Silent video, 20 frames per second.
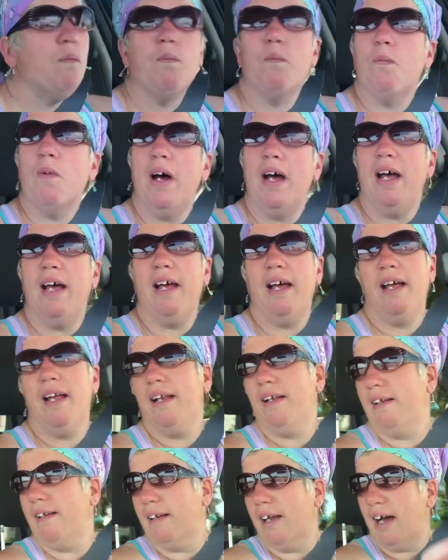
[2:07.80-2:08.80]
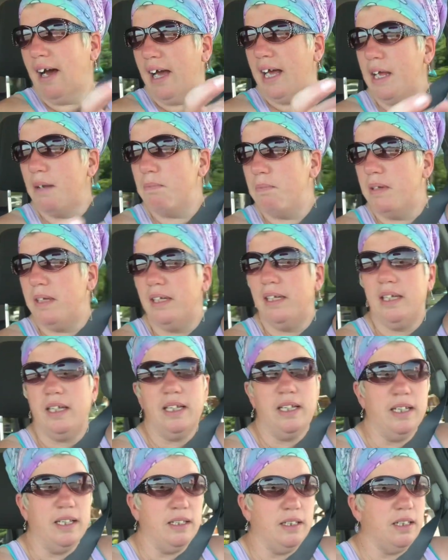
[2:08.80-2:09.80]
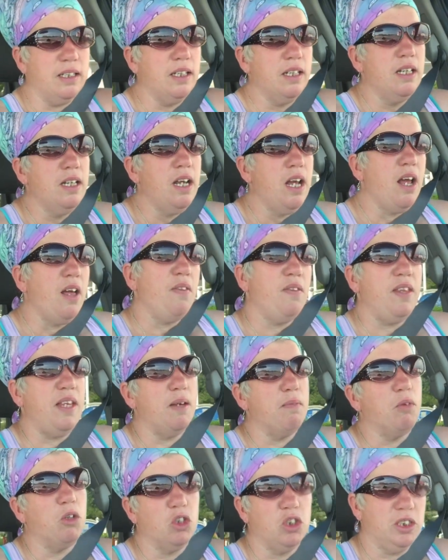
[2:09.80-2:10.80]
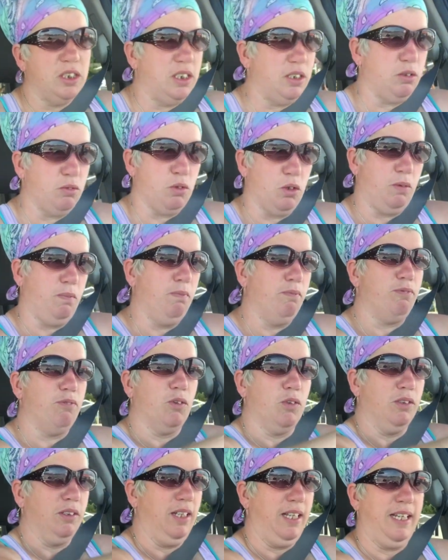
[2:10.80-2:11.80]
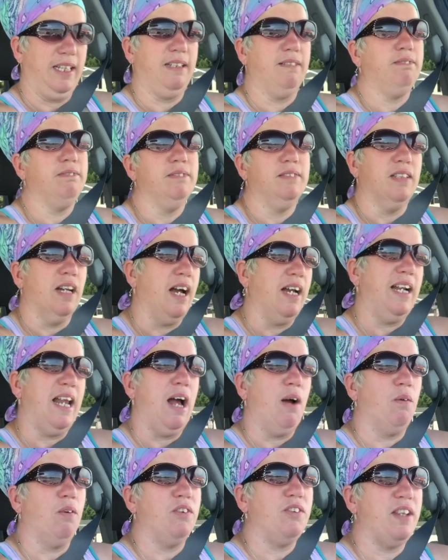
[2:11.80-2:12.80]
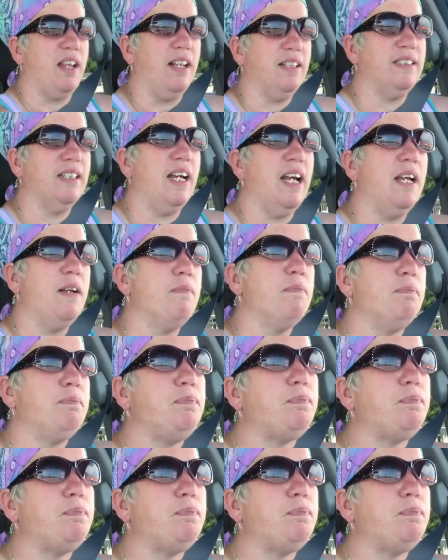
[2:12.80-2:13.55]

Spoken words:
when I had been in the emergency room for like 9 hours that day.